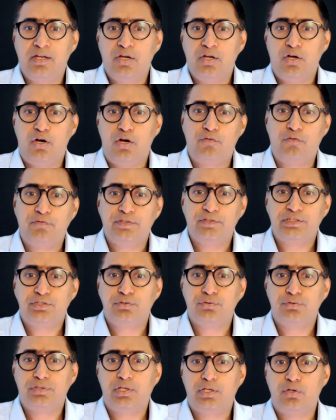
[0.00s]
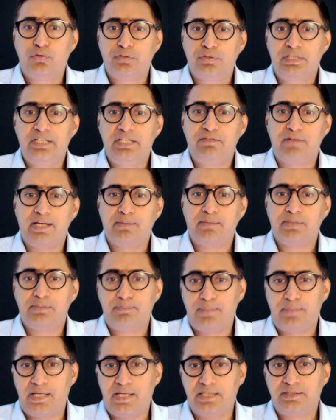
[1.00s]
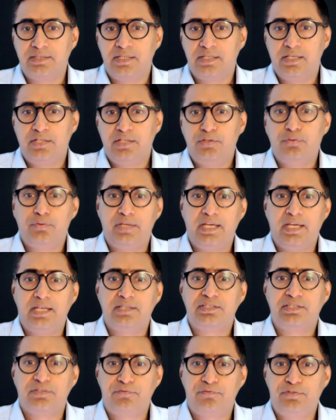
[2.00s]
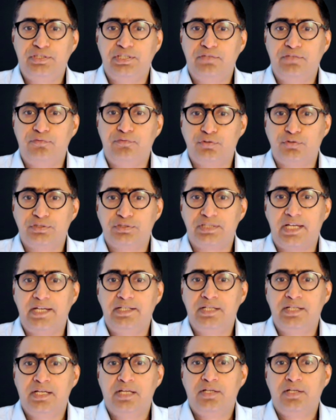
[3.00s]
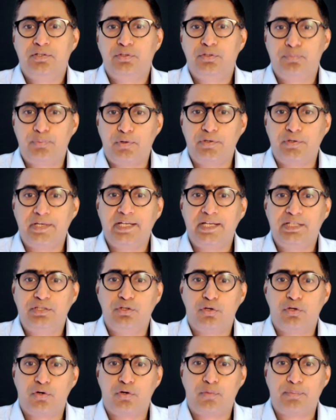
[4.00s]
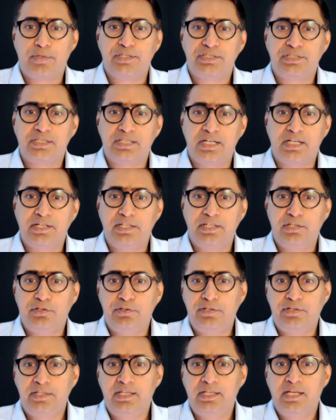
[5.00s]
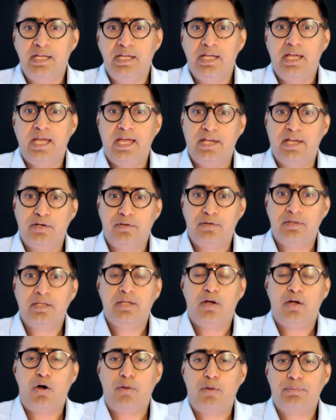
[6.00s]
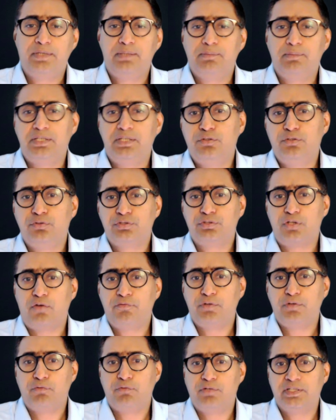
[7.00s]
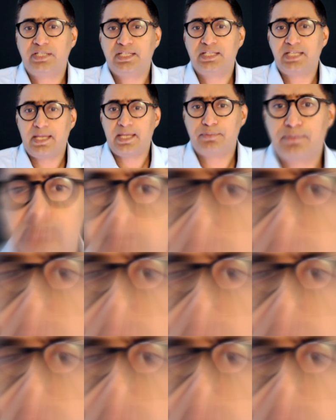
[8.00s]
offers you the only viable path to gain sufficient foresight to protect your operational continuity and optimal use of your working capital.